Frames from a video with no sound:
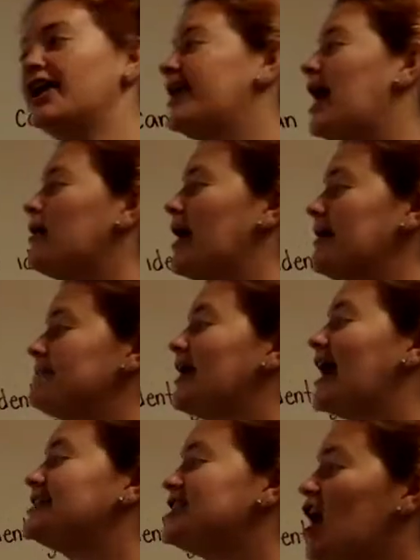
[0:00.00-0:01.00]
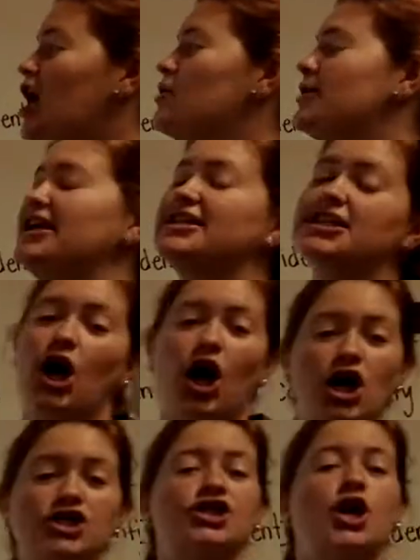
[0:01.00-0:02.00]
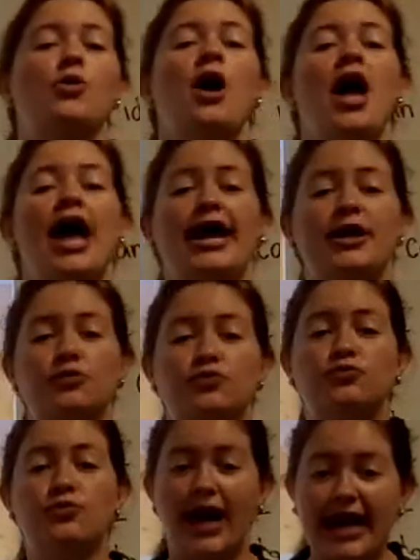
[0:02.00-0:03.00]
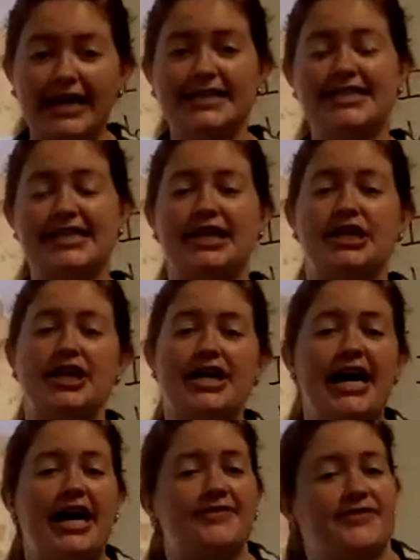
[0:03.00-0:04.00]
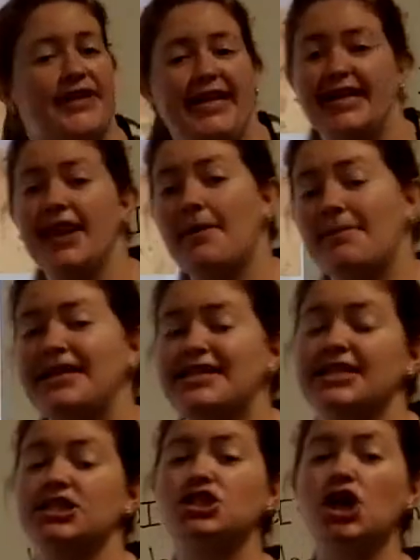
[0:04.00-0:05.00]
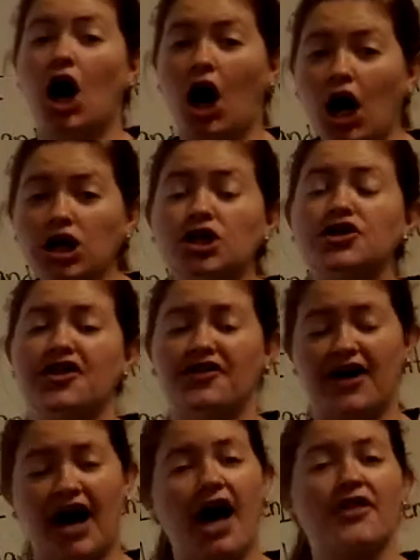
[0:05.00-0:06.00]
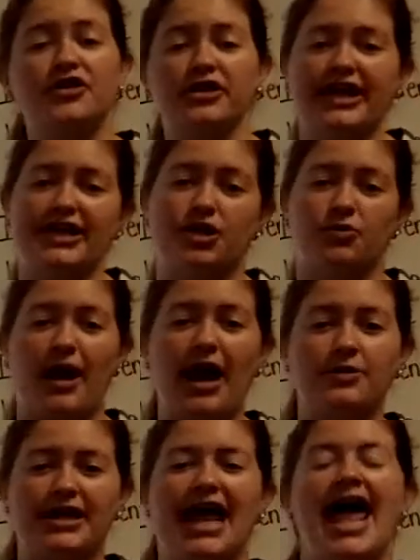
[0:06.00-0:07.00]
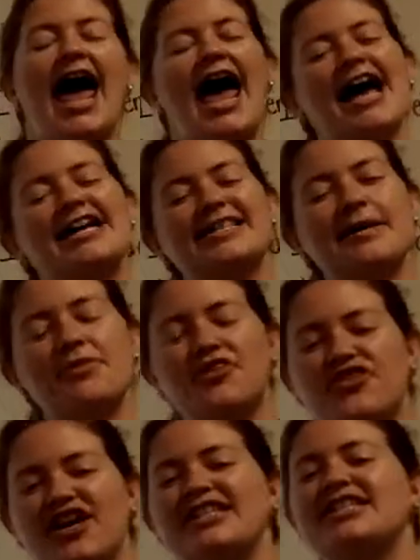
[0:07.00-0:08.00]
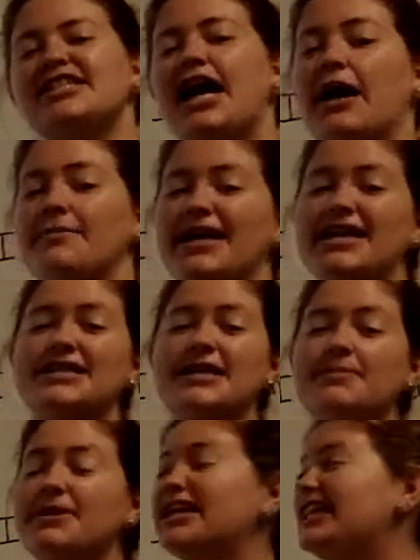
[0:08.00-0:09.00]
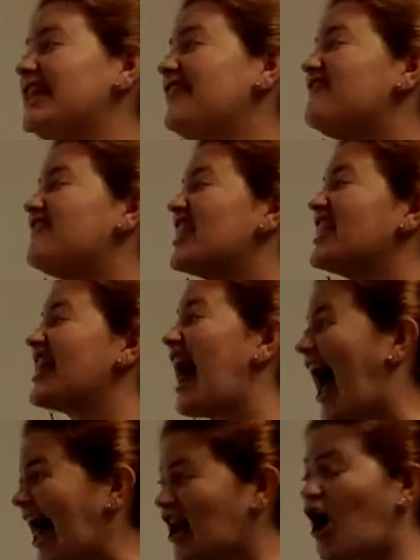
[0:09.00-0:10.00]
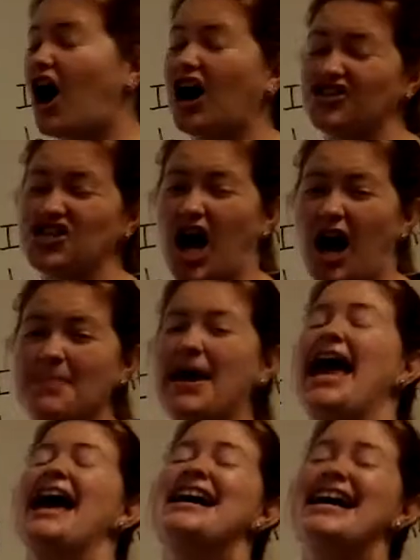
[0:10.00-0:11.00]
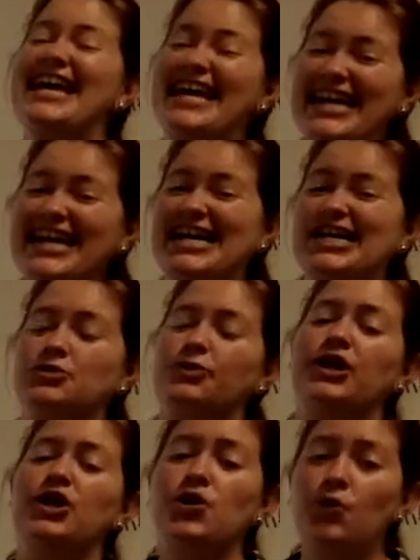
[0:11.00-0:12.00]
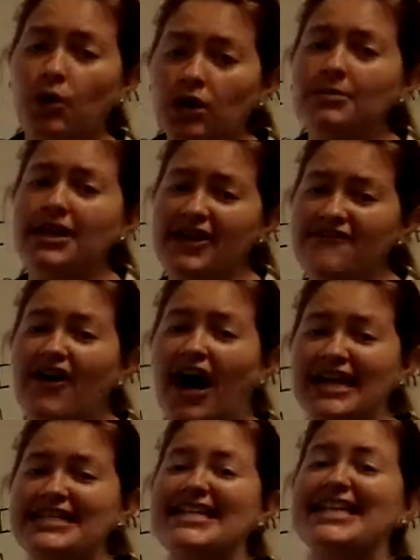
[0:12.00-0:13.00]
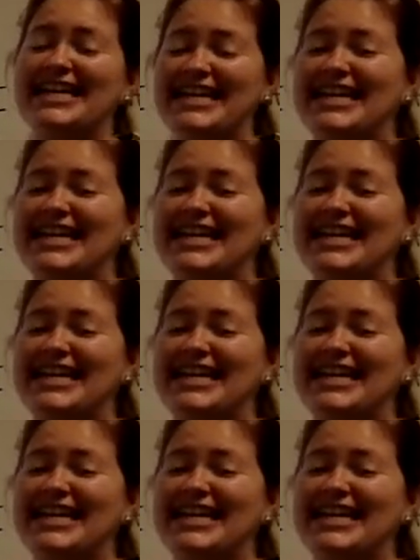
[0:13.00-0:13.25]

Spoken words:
Now, a plateau is also a raised area of land. That means it's taller than the other land around it, except this time it is completely flat on top, and we normally find it in